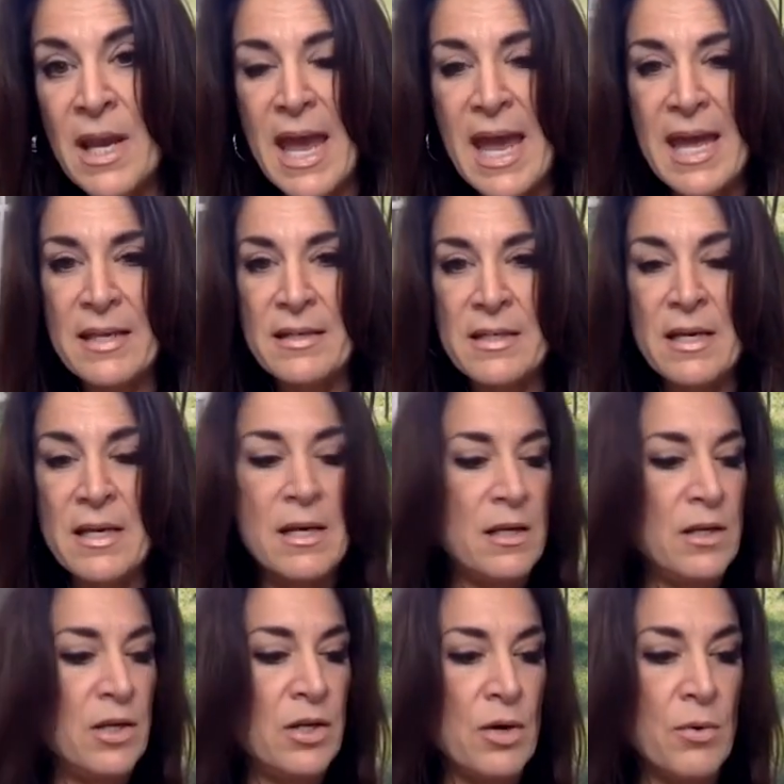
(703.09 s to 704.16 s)
And,
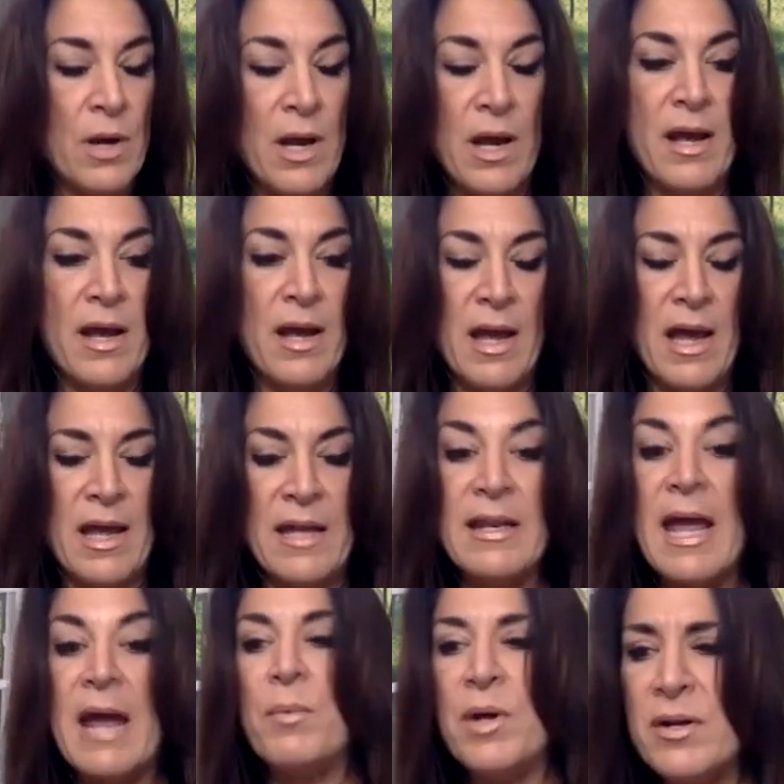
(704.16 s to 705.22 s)

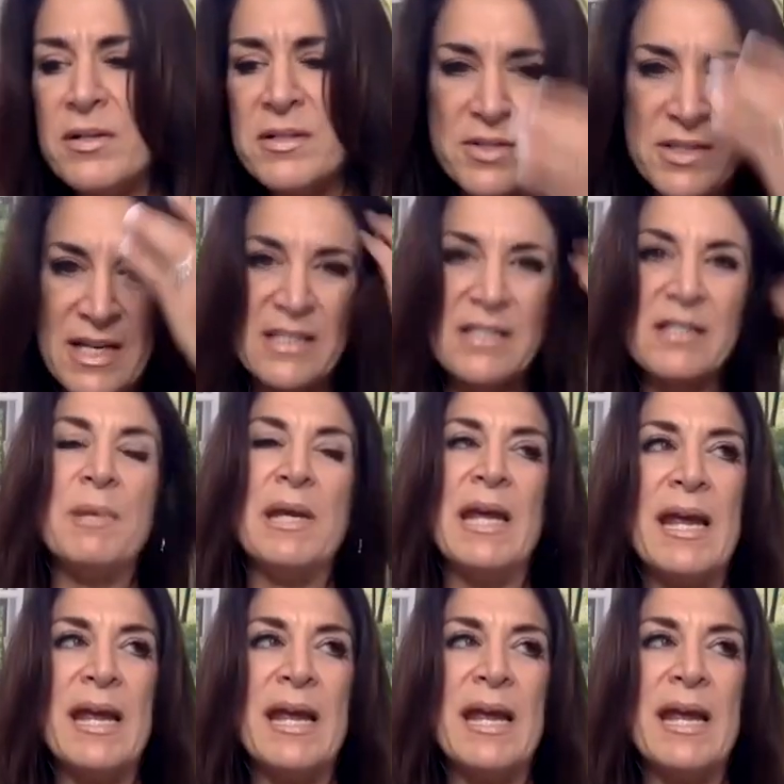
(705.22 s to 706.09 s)
and we also tested me,